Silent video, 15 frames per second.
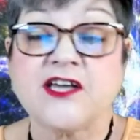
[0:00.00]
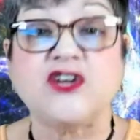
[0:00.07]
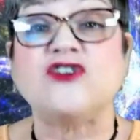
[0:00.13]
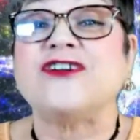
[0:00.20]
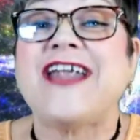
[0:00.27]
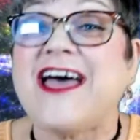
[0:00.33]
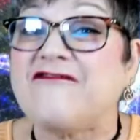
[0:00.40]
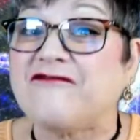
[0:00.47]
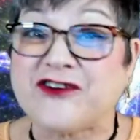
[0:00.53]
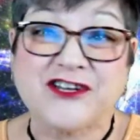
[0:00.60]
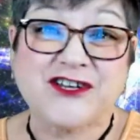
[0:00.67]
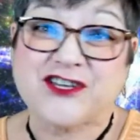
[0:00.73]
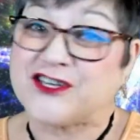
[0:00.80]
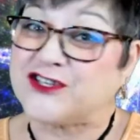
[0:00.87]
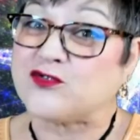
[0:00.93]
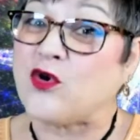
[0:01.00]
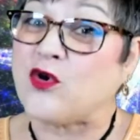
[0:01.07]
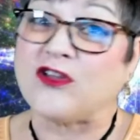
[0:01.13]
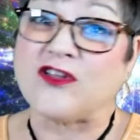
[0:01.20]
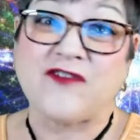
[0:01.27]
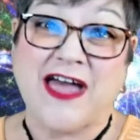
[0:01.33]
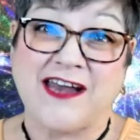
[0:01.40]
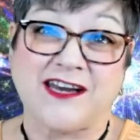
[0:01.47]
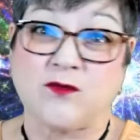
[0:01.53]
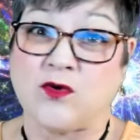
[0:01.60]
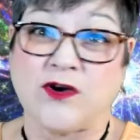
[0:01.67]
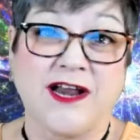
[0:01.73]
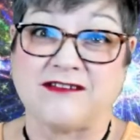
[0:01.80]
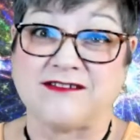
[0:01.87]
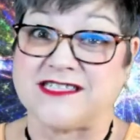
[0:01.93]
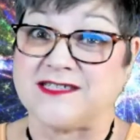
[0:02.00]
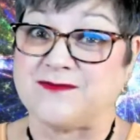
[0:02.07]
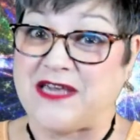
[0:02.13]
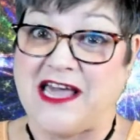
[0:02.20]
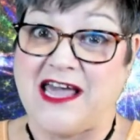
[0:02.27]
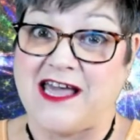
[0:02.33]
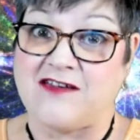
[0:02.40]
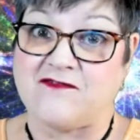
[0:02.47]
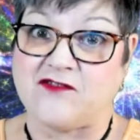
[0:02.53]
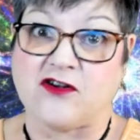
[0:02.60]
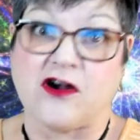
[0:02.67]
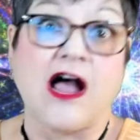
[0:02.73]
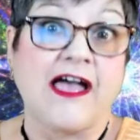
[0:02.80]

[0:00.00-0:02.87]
You're never in control of anyone else's behavior.